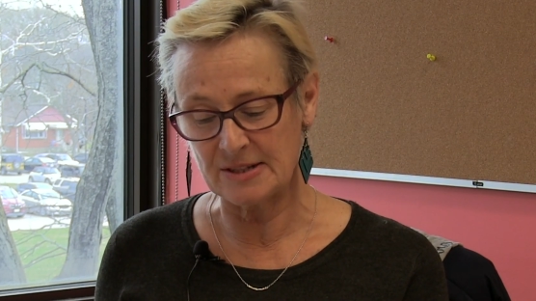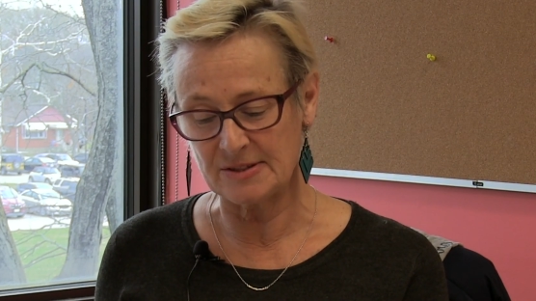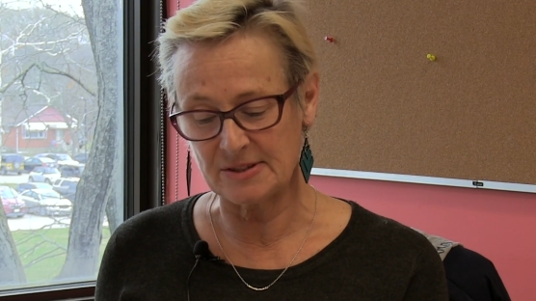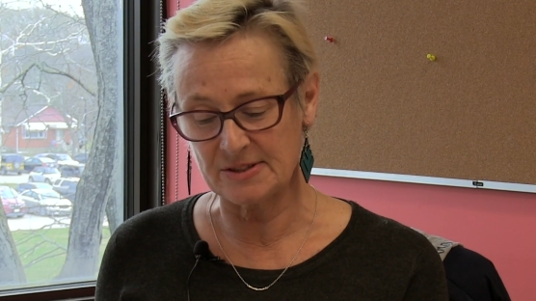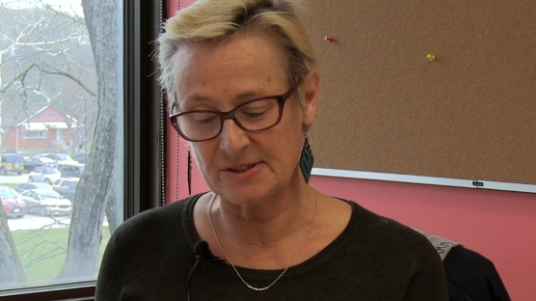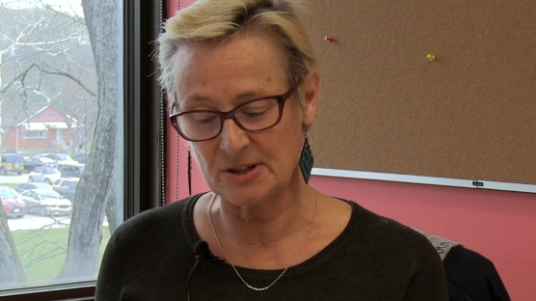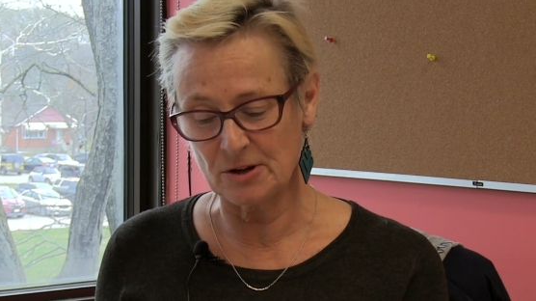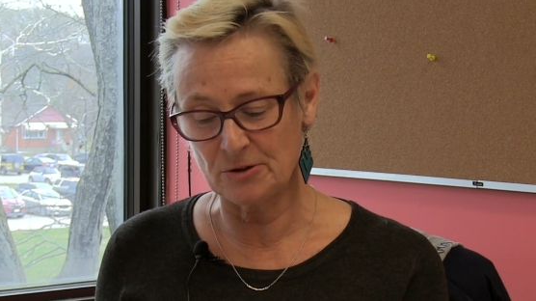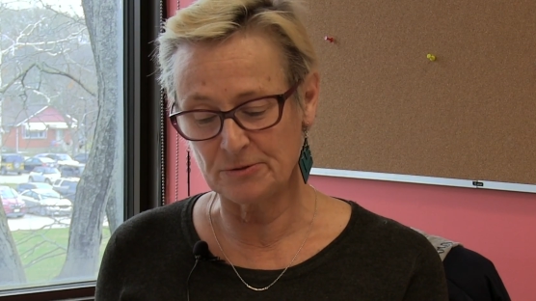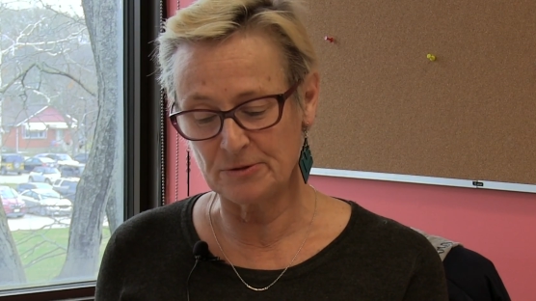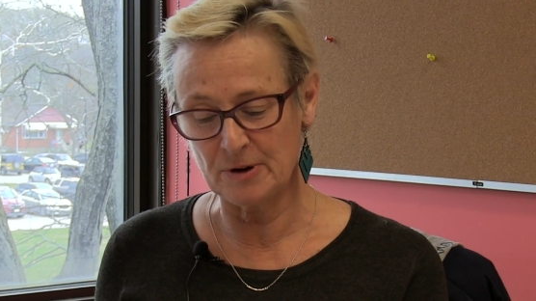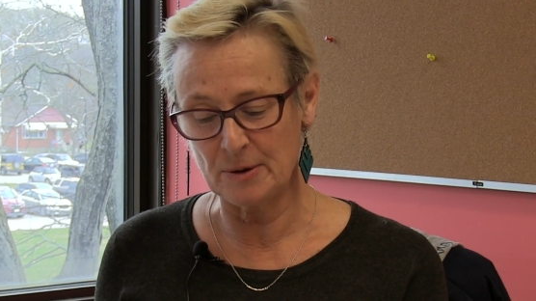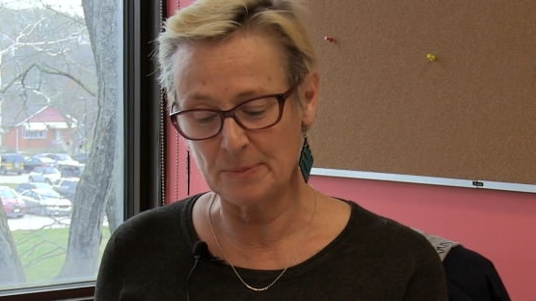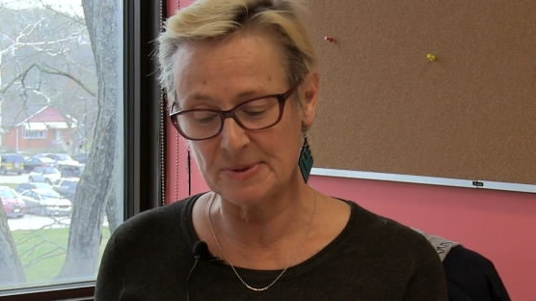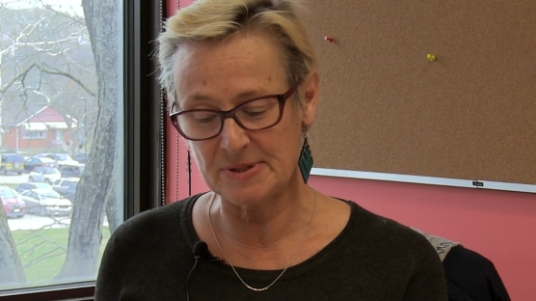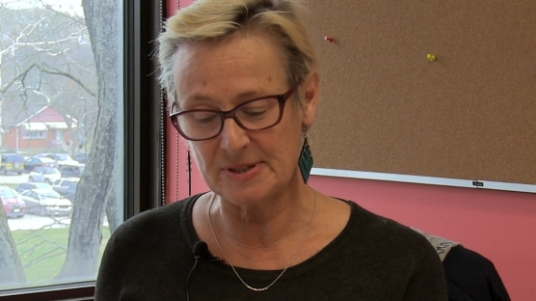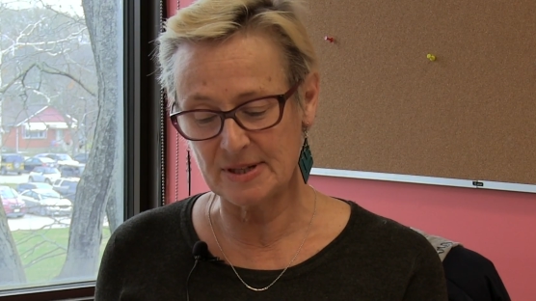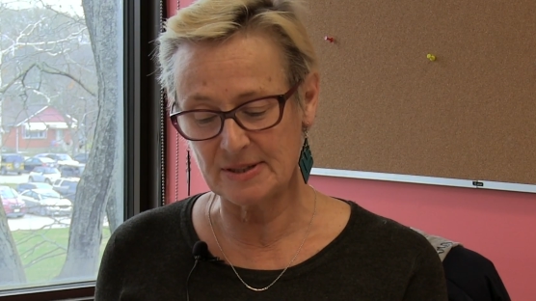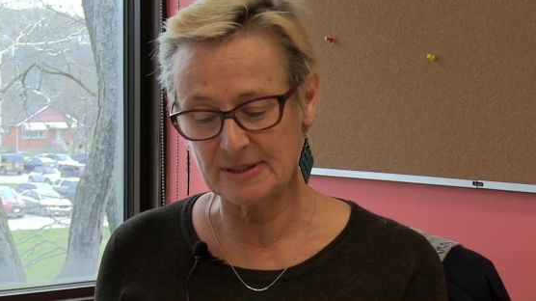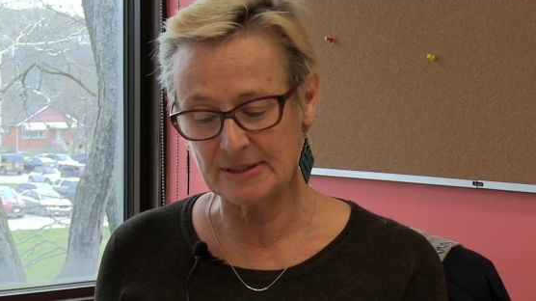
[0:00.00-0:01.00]
as a
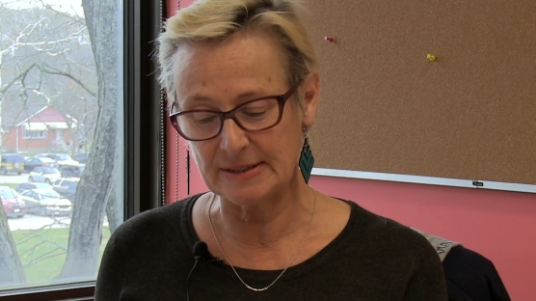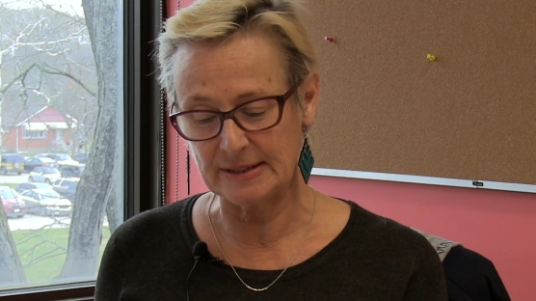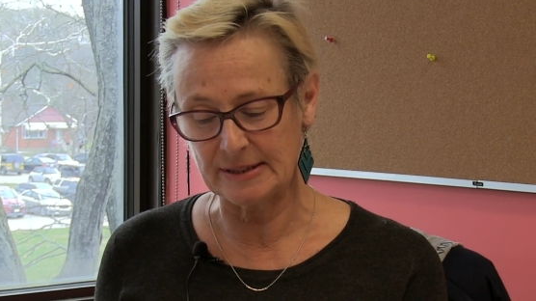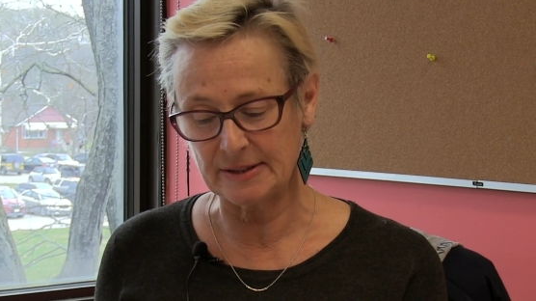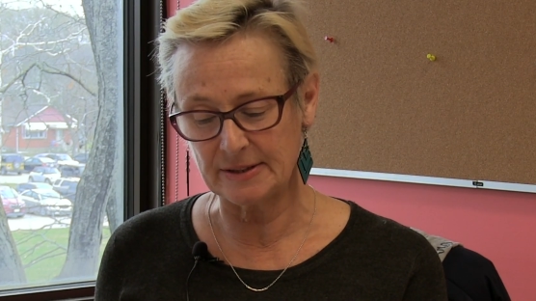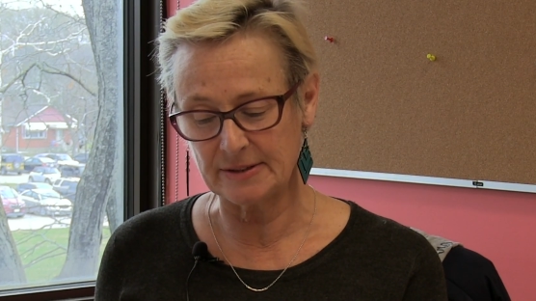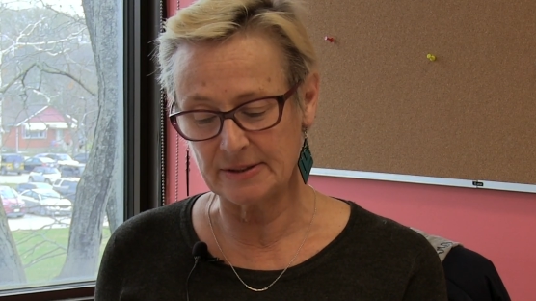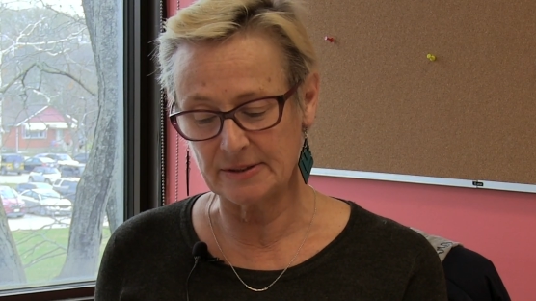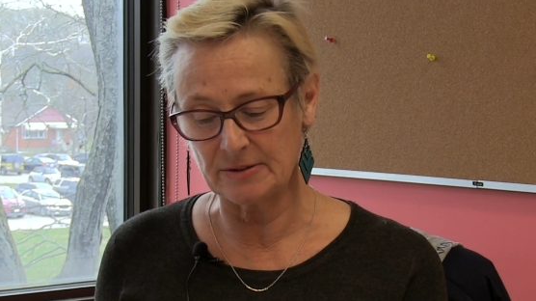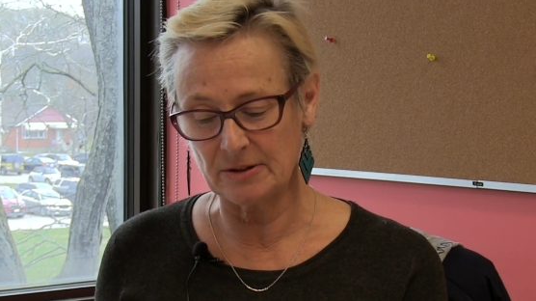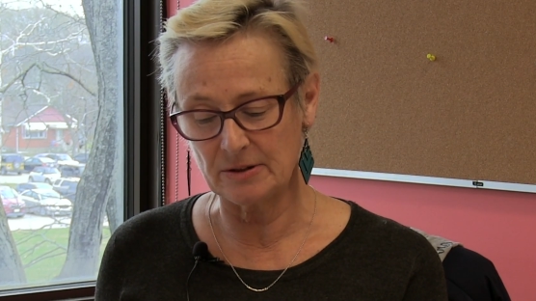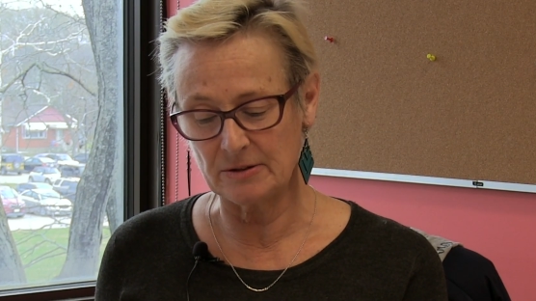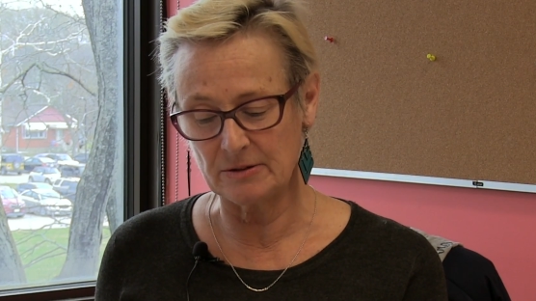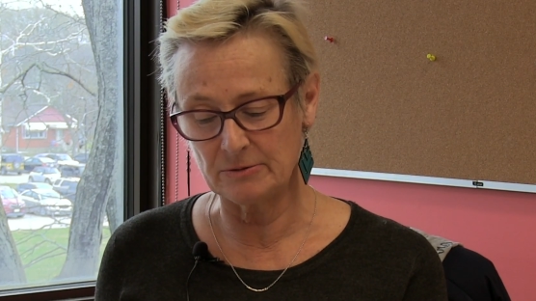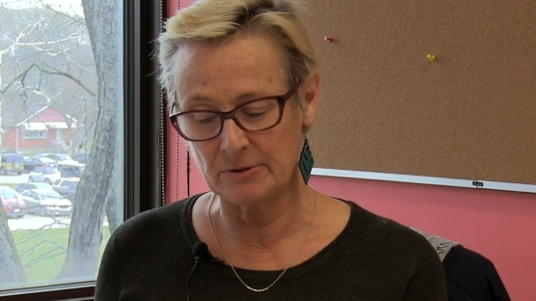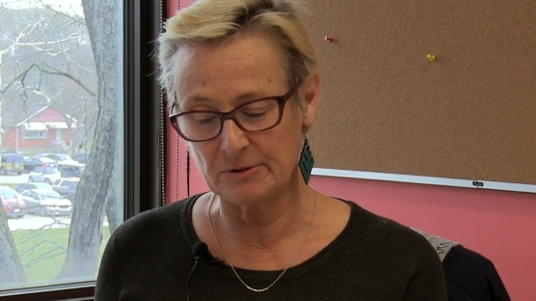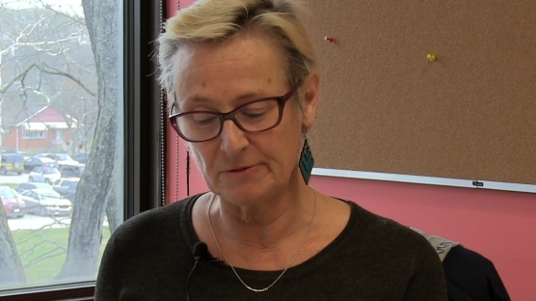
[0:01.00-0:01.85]
self-represented litigant